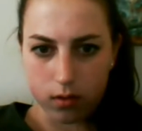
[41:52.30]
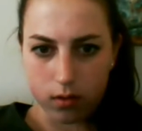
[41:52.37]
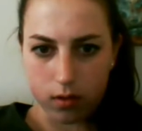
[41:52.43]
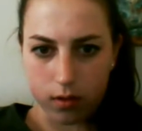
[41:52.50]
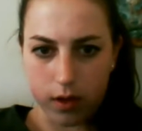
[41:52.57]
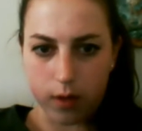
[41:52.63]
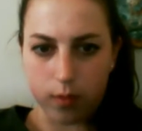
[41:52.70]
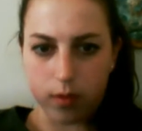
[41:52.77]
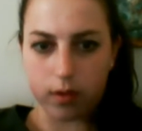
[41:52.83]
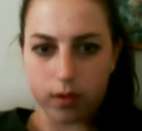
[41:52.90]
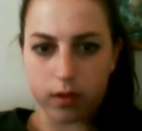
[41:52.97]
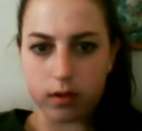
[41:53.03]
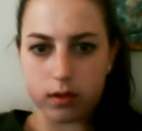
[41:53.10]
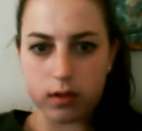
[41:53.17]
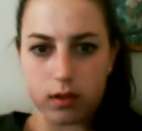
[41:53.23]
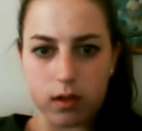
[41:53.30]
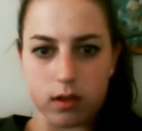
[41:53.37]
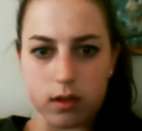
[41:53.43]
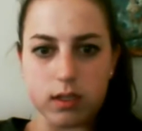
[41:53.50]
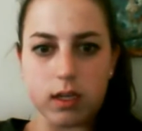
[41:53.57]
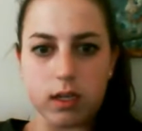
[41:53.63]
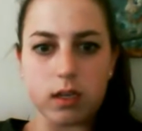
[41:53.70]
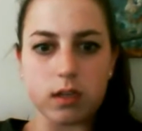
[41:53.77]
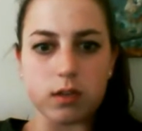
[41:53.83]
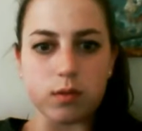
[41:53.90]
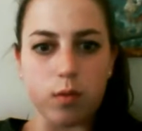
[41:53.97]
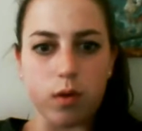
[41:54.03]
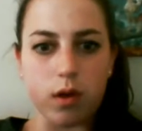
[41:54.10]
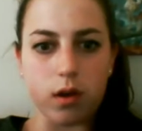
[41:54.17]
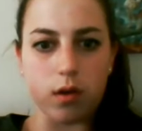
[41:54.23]
Okay, well, the T is
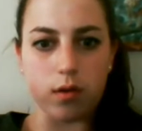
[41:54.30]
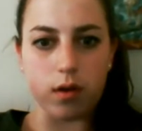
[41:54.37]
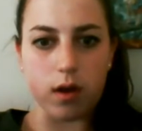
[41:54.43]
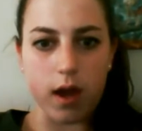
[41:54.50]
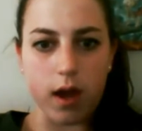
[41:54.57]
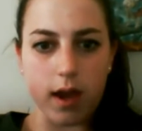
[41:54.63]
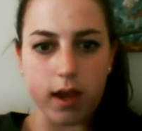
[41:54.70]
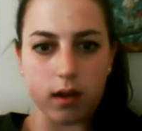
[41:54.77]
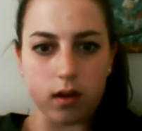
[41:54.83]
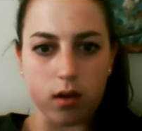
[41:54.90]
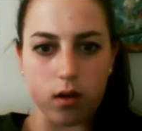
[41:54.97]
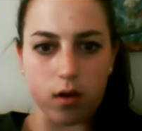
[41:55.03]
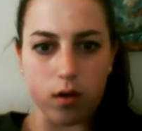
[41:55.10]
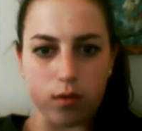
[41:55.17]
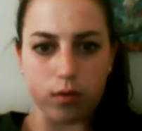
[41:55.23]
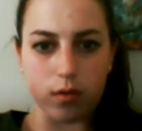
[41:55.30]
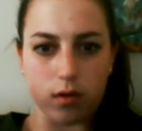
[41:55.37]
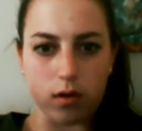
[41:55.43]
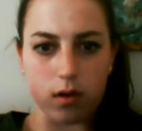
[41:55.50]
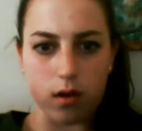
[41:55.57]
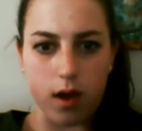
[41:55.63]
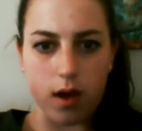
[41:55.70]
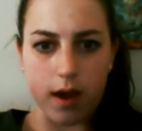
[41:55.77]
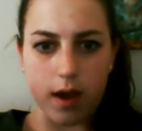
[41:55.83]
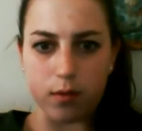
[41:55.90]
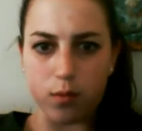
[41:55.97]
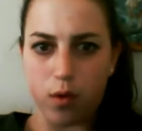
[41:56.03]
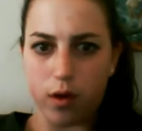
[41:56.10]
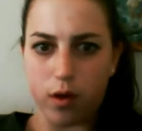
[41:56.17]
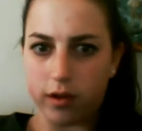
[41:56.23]

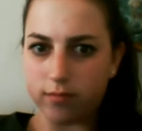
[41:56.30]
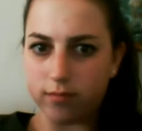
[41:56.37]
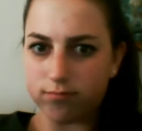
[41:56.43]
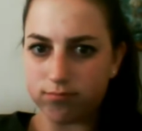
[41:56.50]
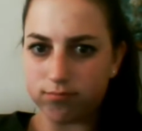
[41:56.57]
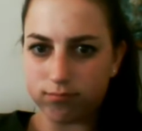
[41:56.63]
109091.